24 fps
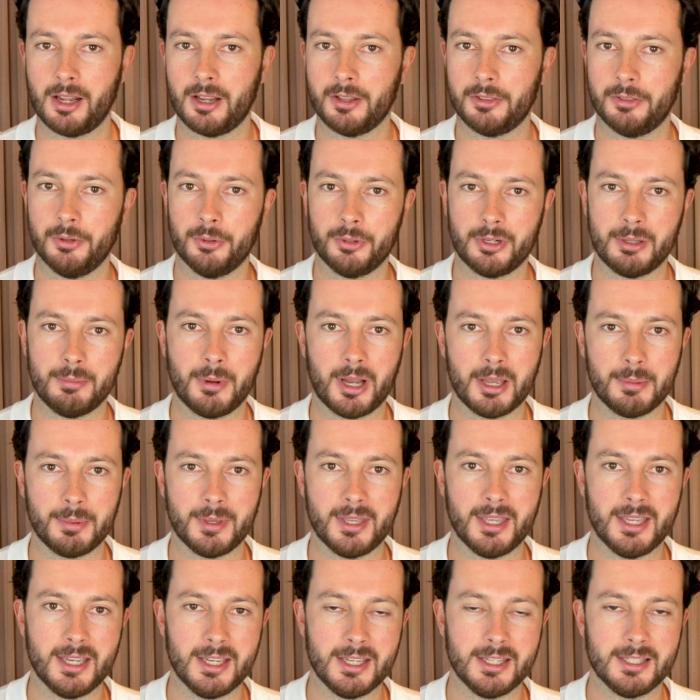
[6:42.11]
I thought it might
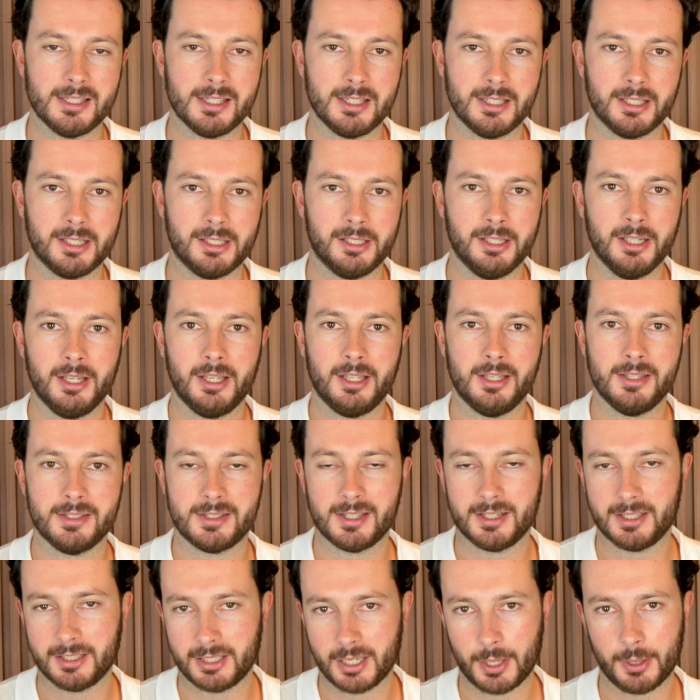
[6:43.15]
be easier,
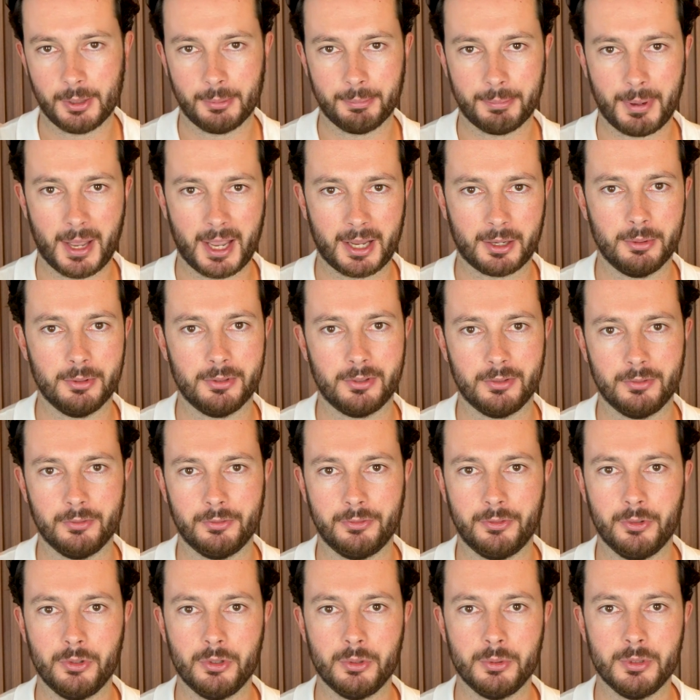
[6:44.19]
instead of going backwards and
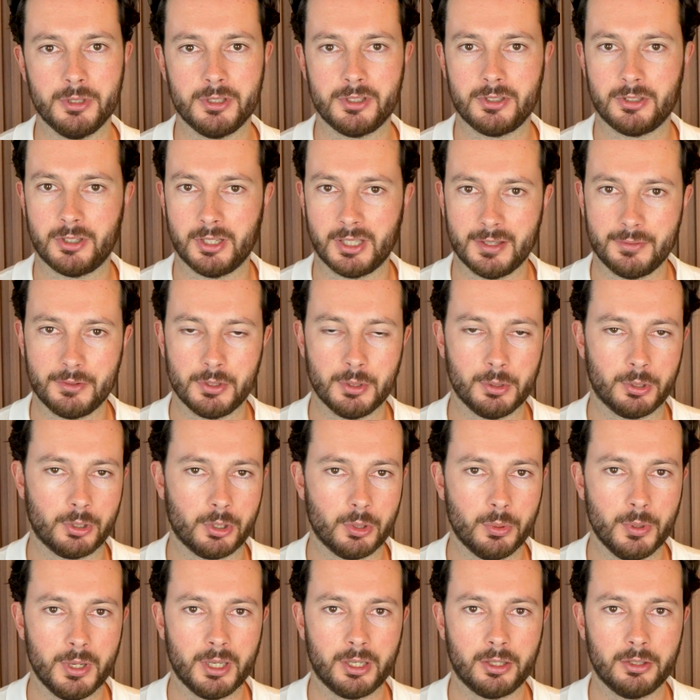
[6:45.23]
forwards, to give you a
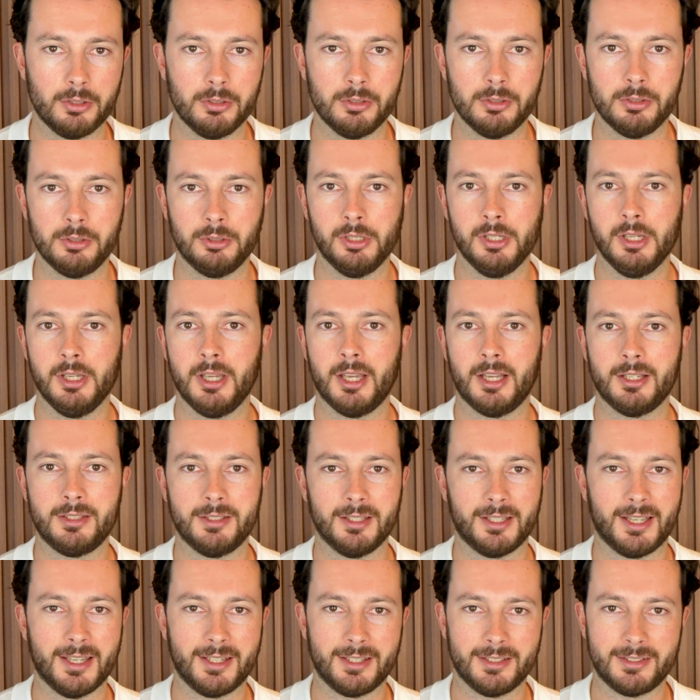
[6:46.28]
quick call
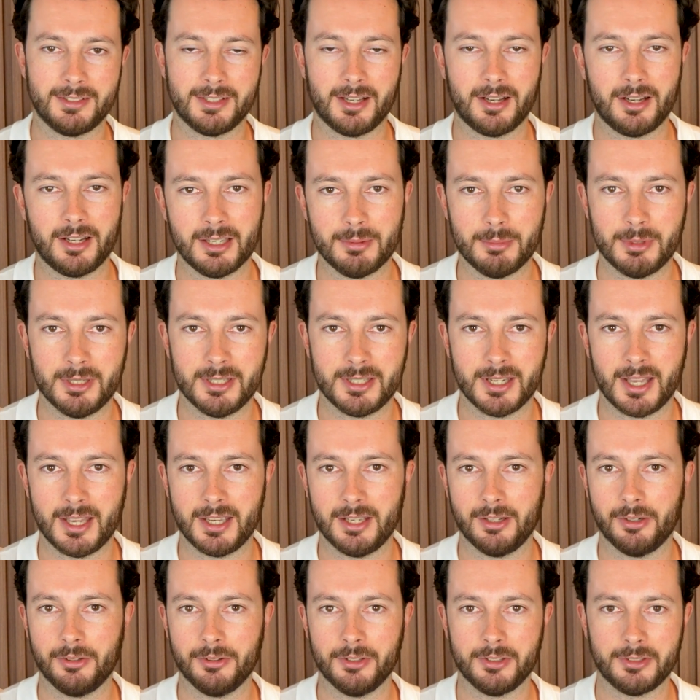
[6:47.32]
to get a time and
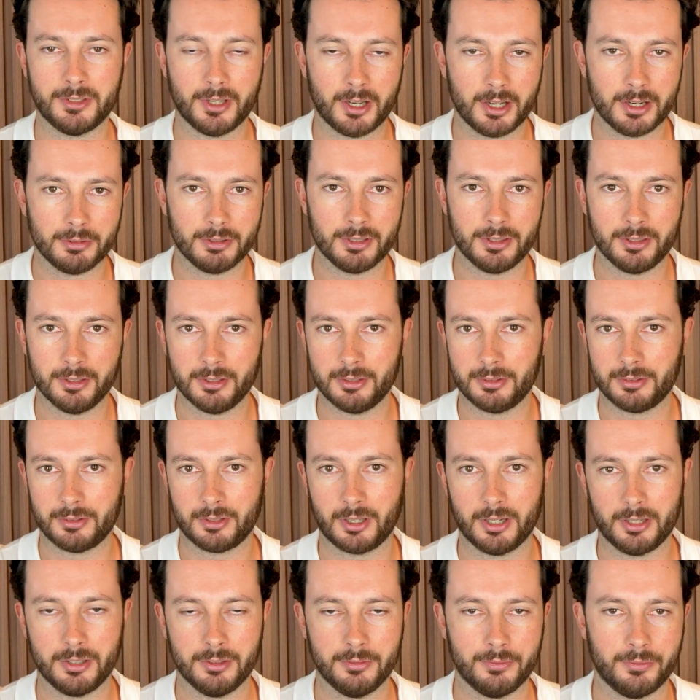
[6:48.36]
date on the diary that's
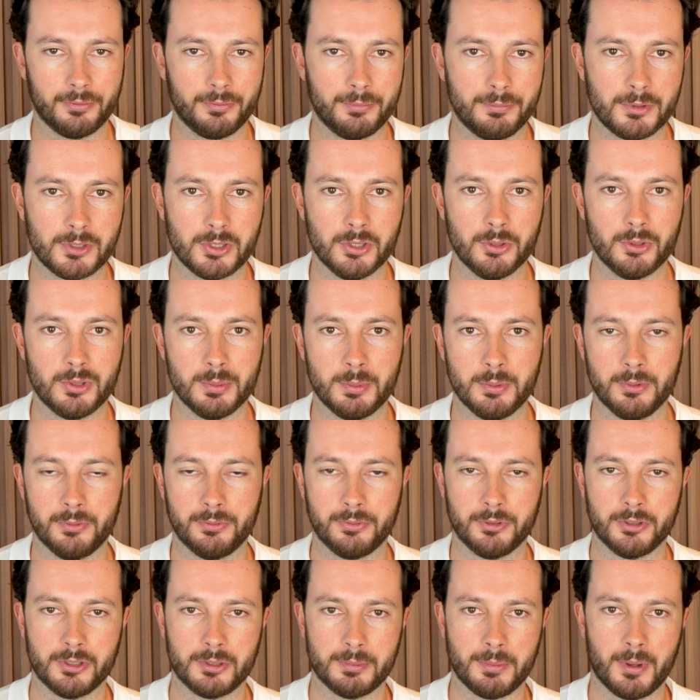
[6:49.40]
kind of suitable
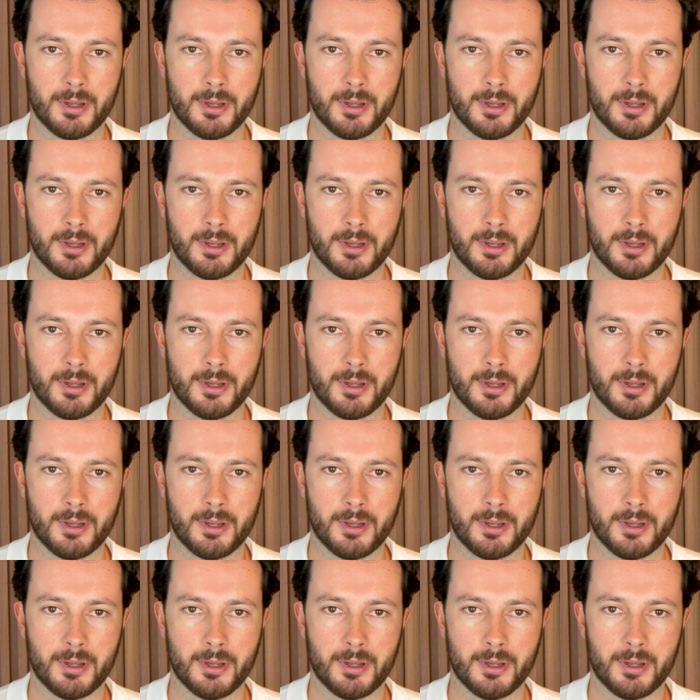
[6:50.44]
for us